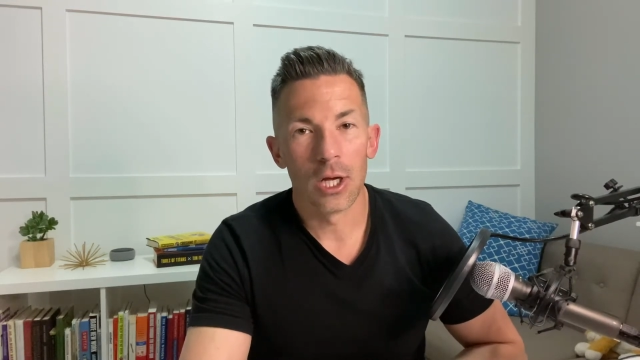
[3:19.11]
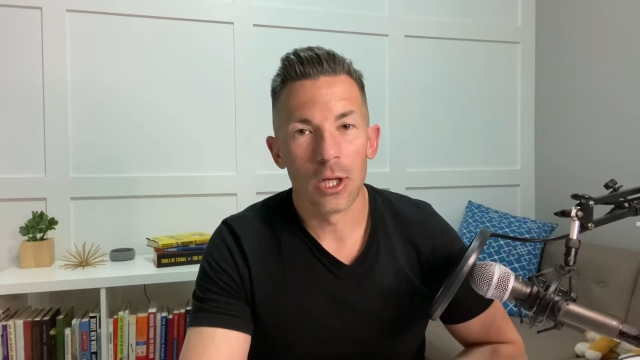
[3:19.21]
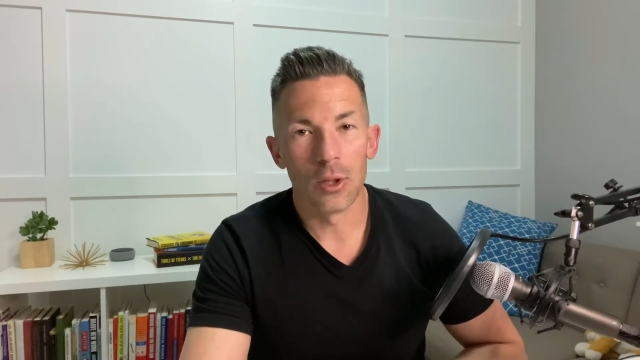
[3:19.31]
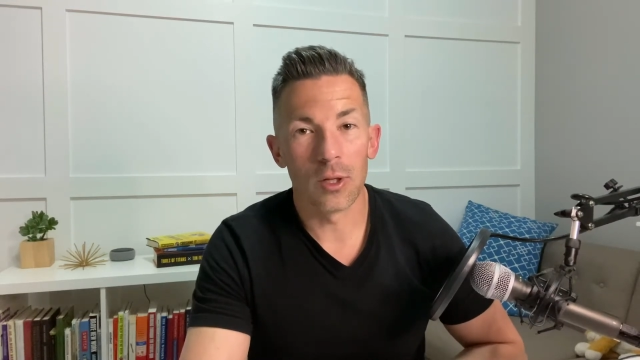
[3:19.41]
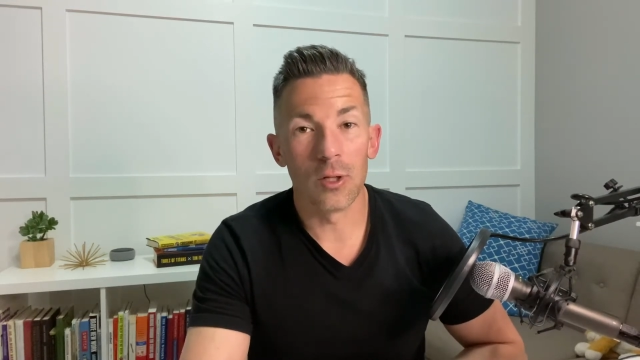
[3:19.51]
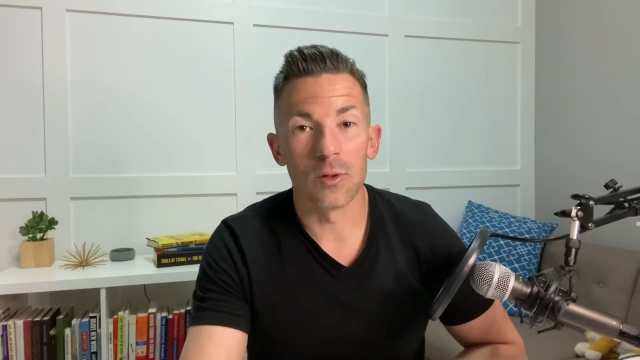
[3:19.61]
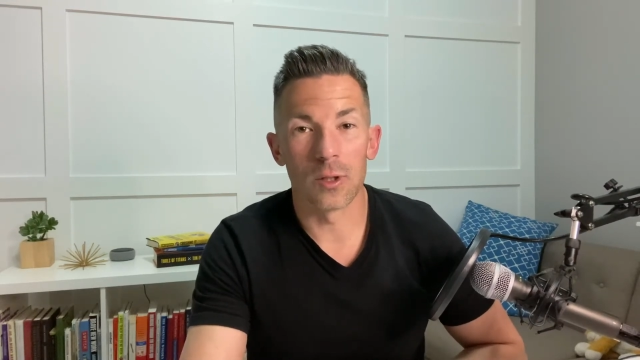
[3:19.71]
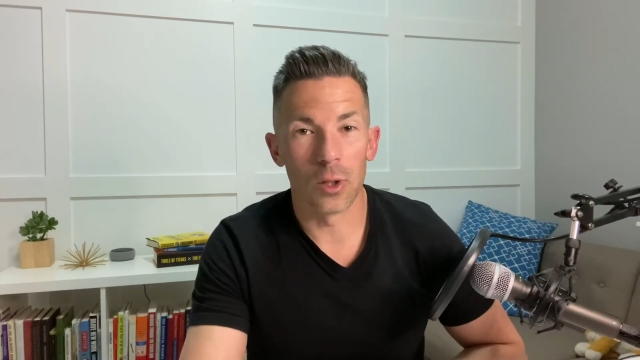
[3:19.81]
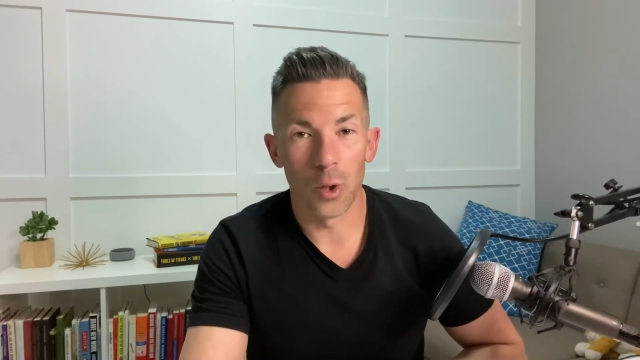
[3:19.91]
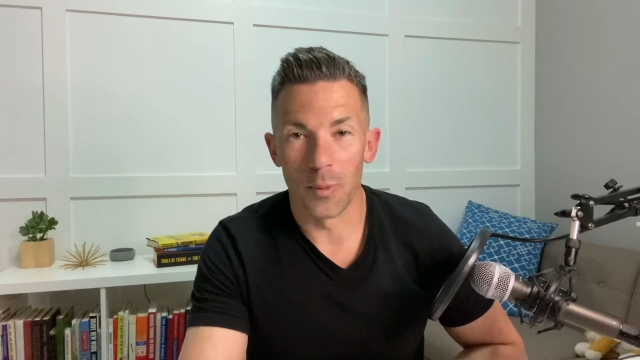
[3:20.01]
You can use
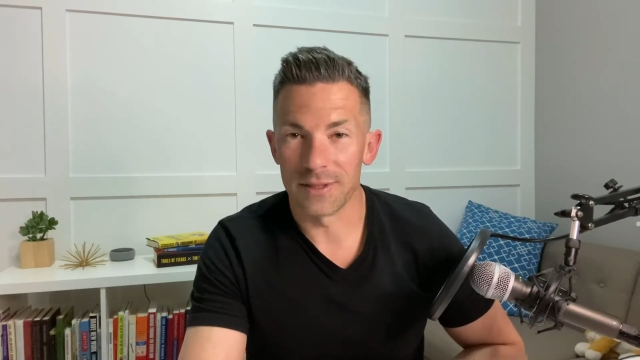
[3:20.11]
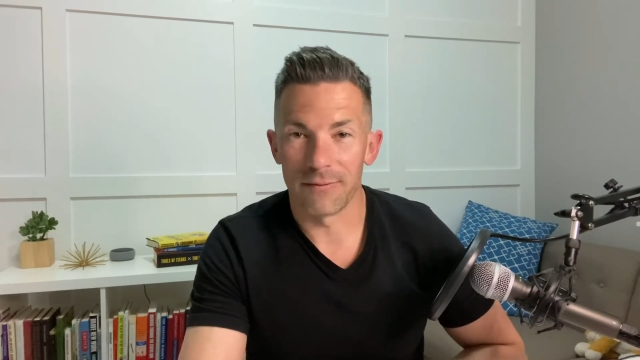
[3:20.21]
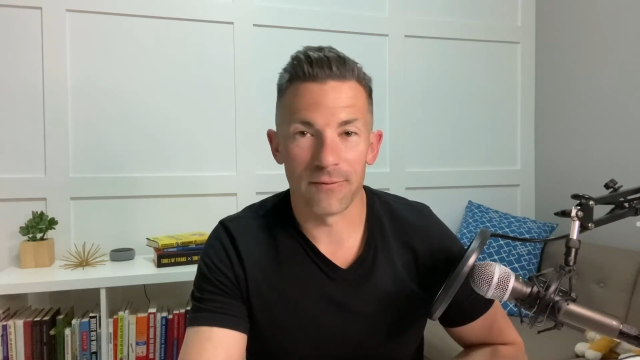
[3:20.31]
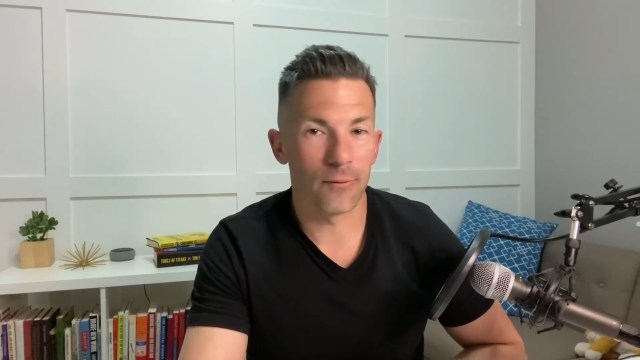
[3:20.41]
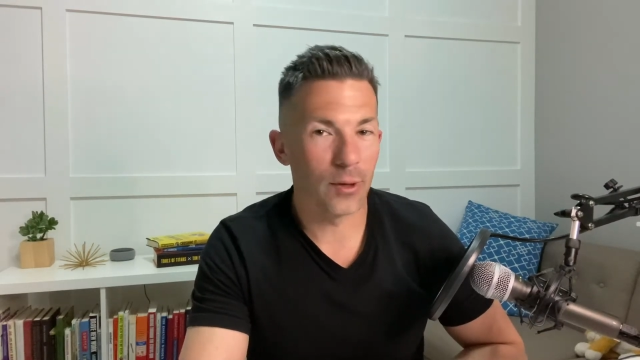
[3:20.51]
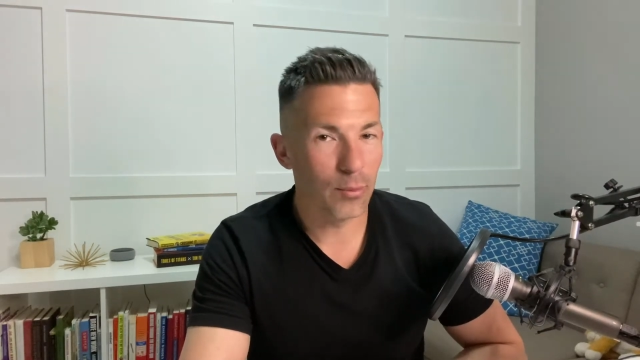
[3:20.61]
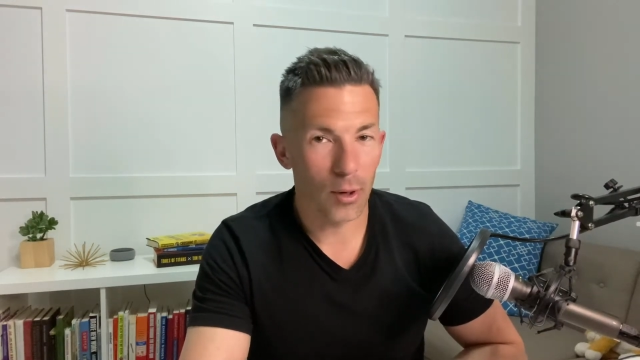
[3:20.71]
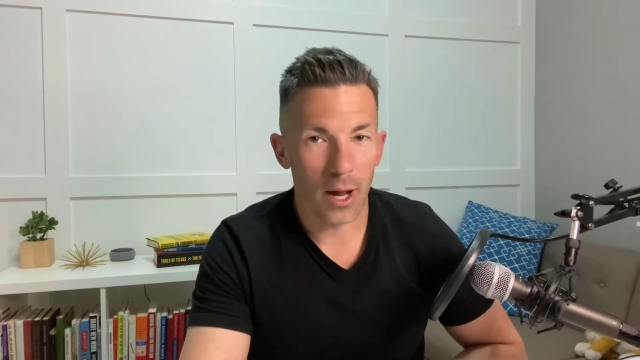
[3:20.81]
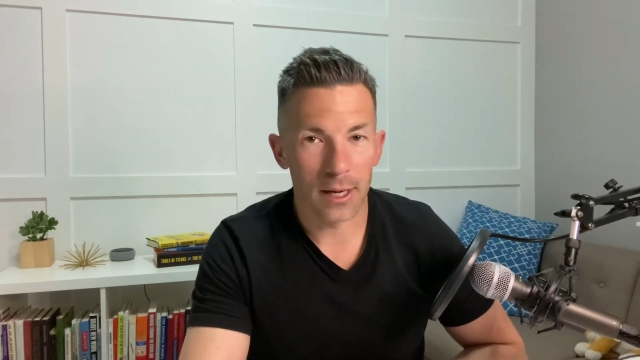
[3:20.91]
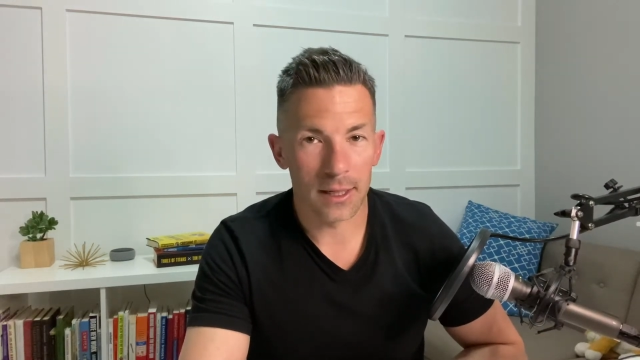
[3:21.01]
Loom. It's a free
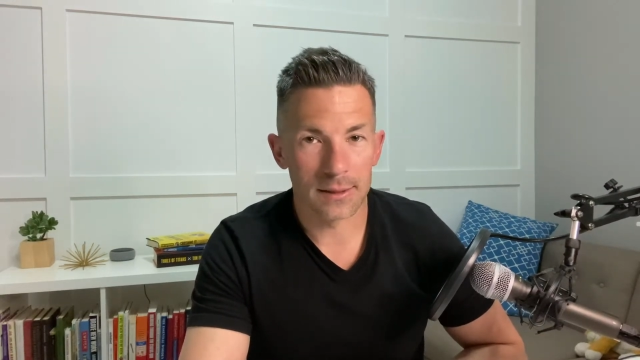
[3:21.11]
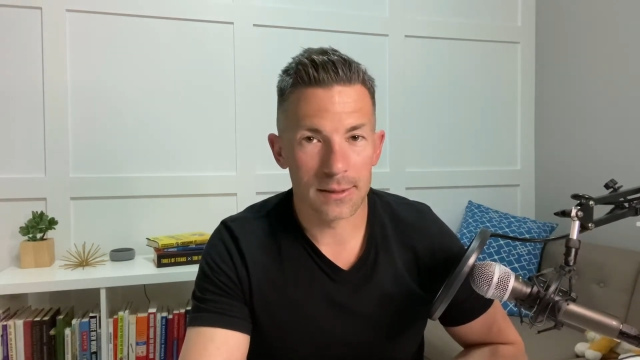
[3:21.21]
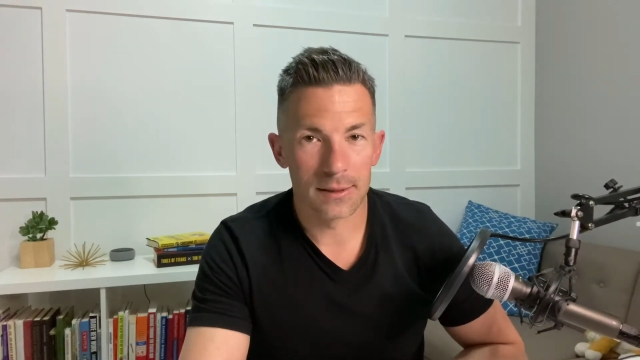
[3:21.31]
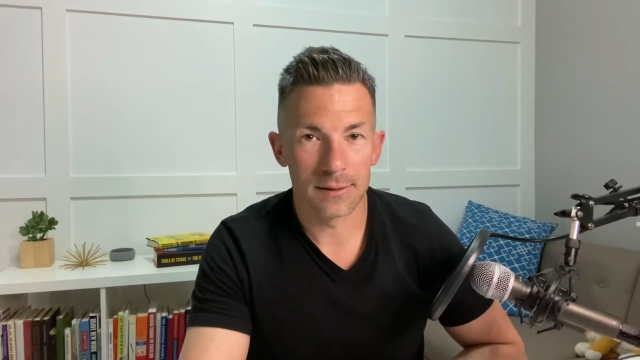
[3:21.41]
product.